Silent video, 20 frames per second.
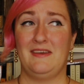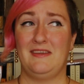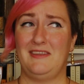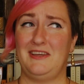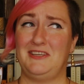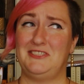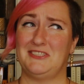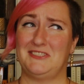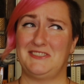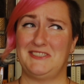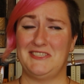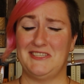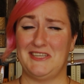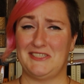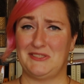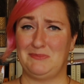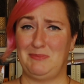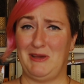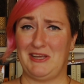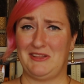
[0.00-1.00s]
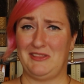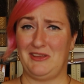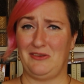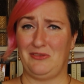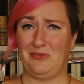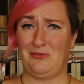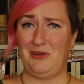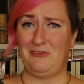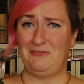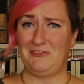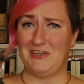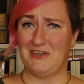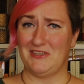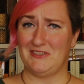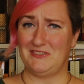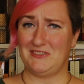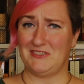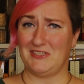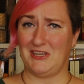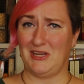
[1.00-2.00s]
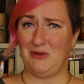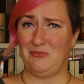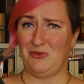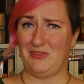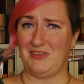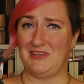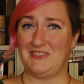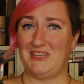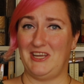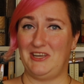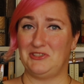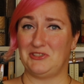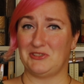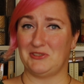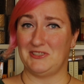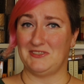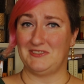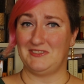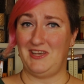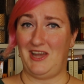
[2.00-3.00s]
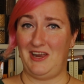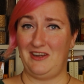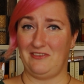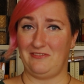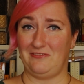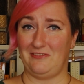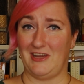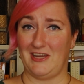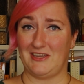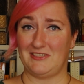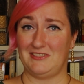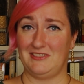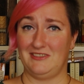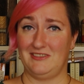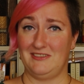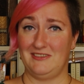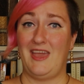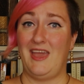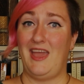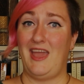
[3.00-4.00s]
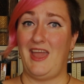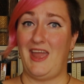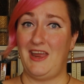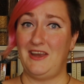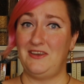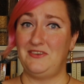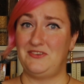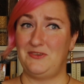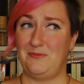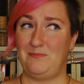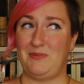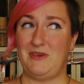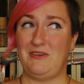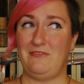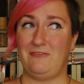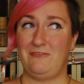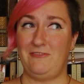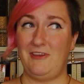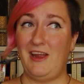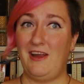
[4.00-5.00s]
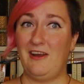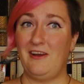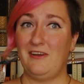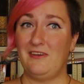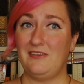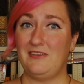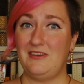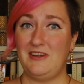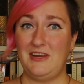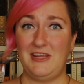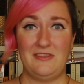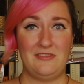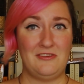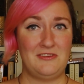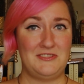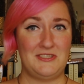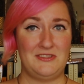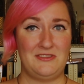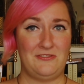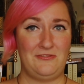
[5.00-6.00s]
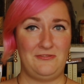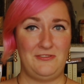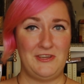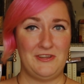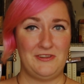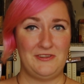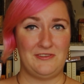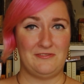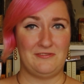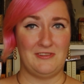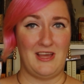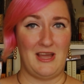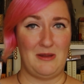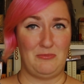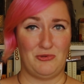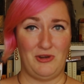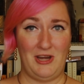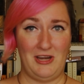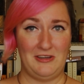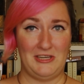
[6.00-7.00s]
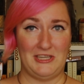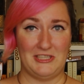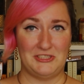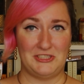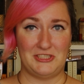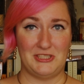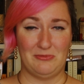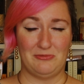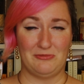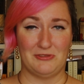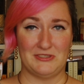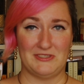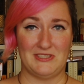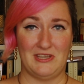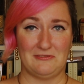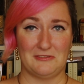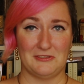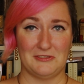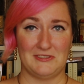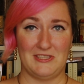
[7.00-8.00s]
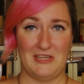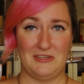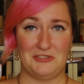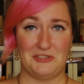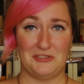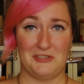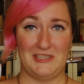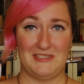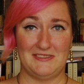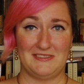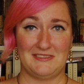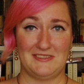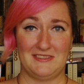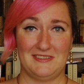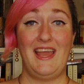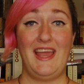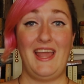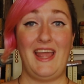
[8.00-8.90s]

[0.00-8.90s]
They just didn't expect their thriftiness to come with a dangerous side effect. And to be fair, neither did the field of librarianship for several centuries.